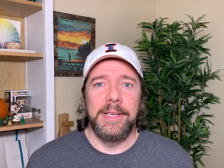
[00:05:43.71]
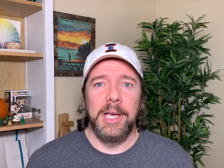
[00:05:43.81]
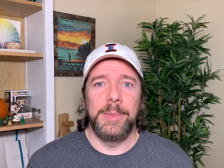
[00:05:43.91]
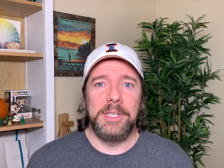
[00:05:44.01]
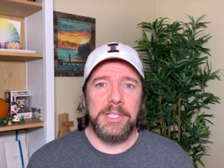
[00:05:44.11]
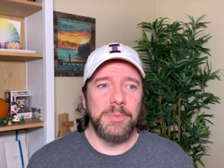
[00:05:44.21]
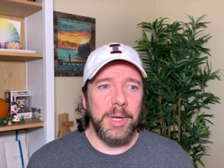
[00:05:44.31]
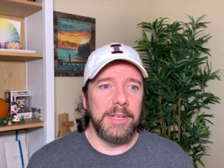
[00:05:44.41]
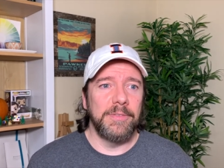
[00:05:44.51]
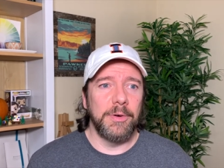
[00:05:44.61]
I mean, this is
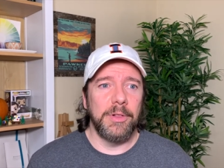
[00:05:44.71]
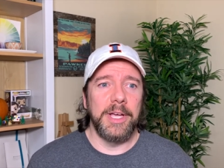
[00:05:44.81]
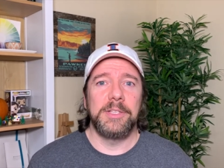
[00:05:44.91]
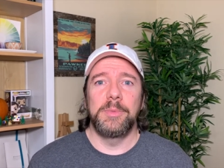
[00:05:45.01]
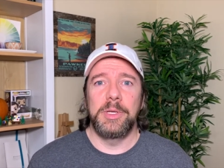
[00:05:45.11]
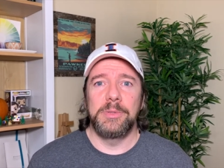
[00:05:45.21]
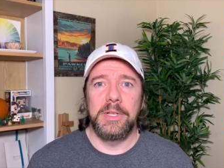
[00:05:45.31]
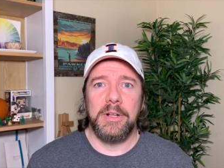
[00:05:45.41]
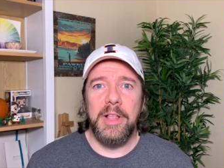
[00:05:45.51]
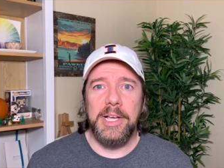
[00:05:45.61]
made for, like, to be used in a
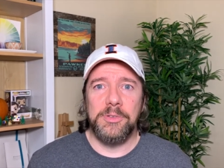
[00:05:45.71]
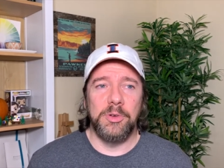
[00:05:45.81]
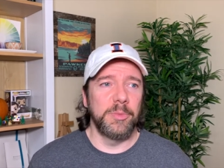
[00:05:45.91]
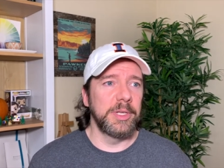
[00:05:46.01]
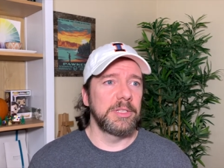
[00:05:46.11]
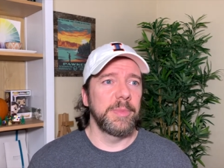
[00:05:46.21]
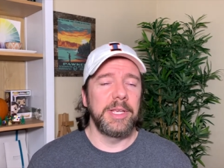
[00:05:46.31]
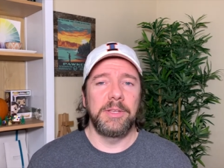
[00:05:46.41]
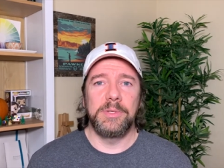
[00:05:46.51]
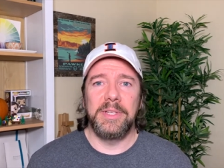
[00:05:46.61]
classroom and to be
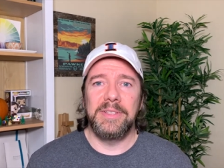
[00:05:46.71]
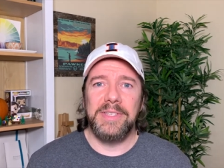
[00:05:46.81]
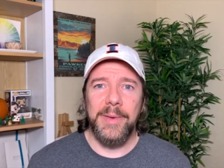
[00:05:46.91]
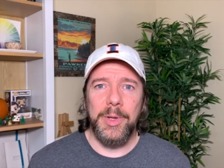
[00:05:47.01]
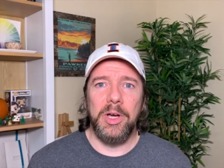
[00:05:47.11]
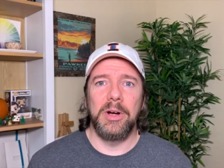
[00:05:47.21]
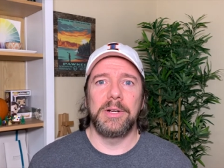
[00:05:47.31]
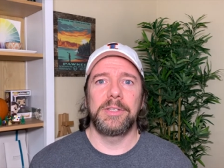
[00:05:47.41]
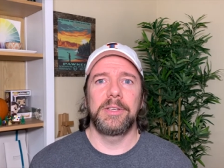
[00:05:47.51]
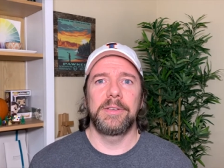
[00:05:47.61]
used in a seminar,
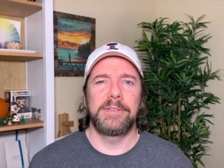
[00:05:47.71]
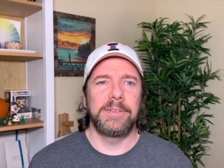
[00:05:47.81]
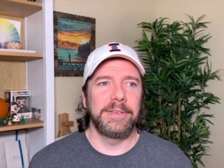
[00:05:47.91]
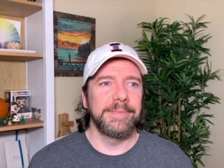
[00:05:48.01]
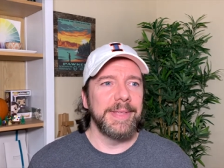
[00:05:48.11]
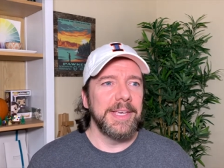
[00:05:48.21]
to